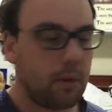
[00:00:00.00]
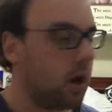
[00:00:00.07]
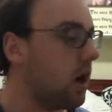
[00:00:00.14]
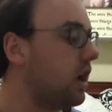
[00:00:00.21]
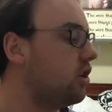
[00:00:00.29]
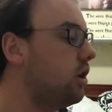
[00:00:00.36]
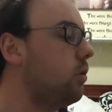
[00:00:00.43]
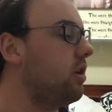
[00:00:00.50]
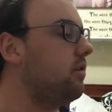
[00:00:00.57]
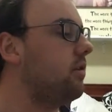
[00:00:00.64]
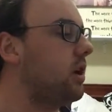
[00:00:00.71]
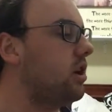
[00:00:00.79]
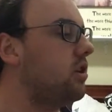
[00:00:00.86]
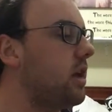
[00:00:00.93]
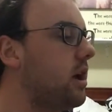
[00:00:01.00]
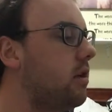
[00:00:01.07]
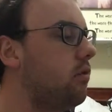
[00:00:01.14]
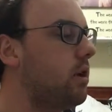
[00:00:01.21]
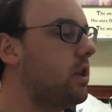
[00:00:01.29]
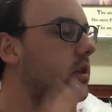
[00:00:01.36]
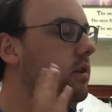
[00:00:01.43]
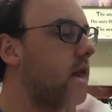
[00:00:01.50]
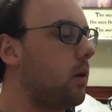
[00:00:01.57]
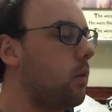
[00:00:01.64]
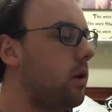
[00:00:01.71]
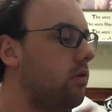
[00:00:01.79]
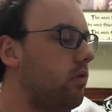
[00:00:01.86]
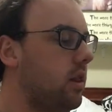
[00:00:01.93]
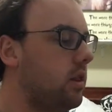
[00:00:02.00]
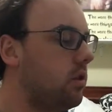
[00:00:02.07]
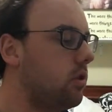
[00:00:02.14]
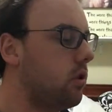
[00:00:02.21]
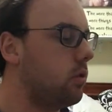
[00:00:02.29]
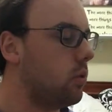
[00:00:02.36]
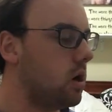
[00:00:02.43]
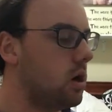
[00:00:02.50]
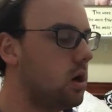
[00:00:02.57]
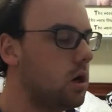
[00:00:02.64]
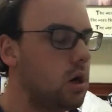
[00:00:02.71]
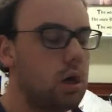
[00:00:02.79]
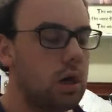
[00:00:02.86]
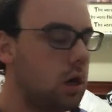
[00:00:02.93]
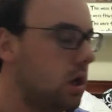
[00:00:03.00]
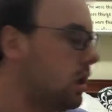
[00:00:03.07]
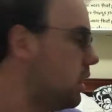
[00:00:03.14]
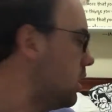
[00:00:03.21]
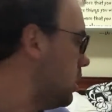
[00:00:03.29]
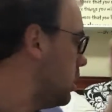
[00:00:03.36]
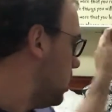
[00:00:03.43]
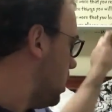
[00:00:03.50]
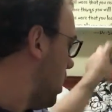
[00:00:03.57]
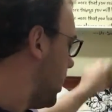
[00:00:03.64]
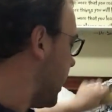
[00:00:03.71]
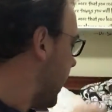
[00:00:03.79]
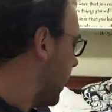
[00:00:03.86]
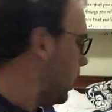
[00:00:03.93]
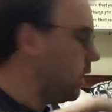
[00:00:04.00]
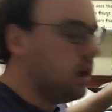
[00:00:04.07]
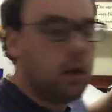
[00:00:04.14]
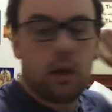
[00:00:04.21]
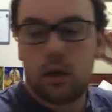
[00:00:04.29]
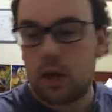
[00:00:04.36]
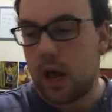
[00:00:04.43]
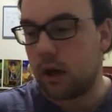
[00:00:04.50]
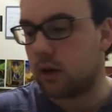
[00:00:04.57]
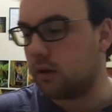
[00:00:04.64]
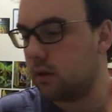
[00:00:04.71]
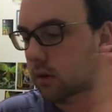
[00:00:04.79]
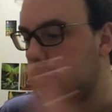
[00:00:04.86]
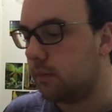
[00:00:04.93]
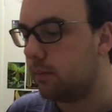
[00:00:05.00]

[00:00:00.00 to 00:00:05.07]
But I actually want to finish that, read the second one, read the third one. Okay, next.